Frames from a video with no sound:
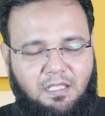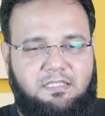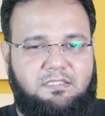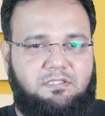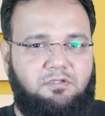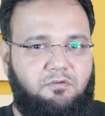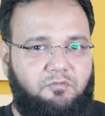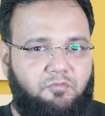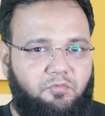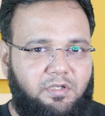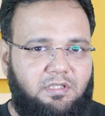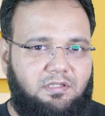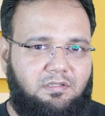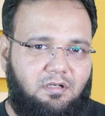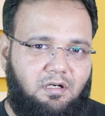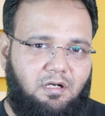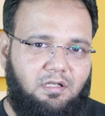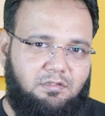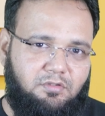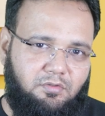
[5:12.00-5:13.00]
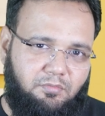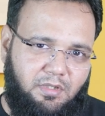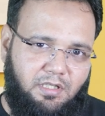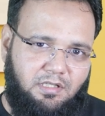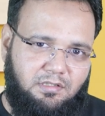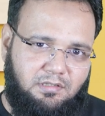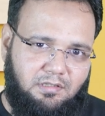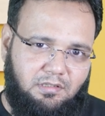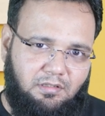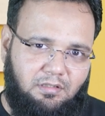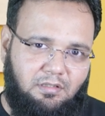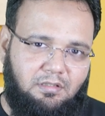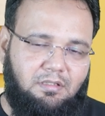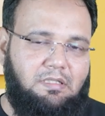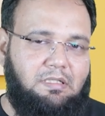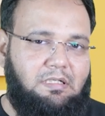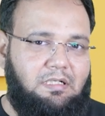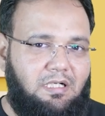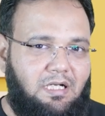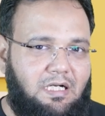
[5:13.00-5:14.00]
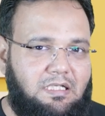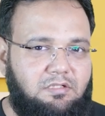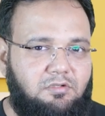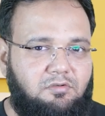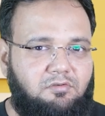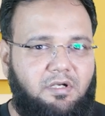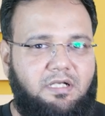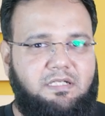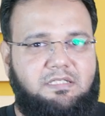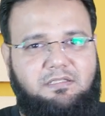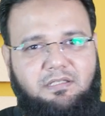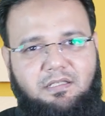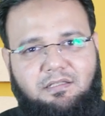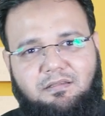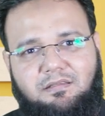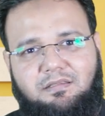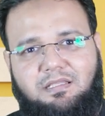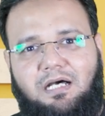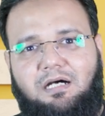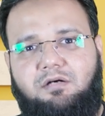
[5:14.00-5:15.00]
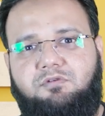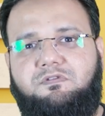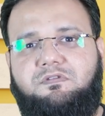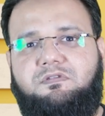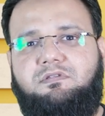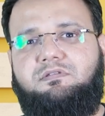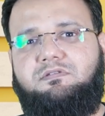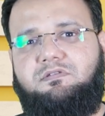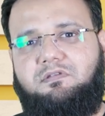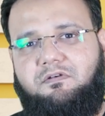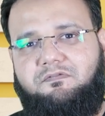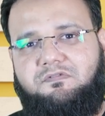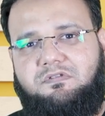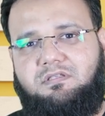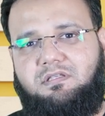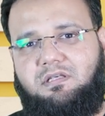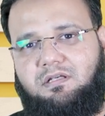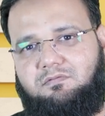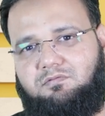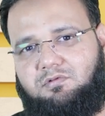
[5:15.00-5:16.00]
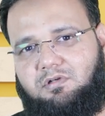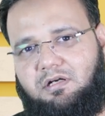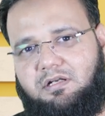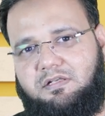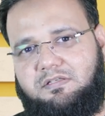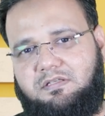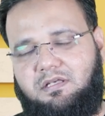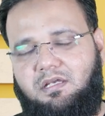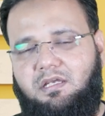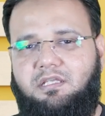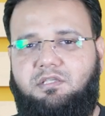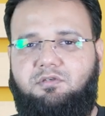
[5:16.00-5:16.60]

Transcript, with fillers: So with automation, hundreds and thousands of servers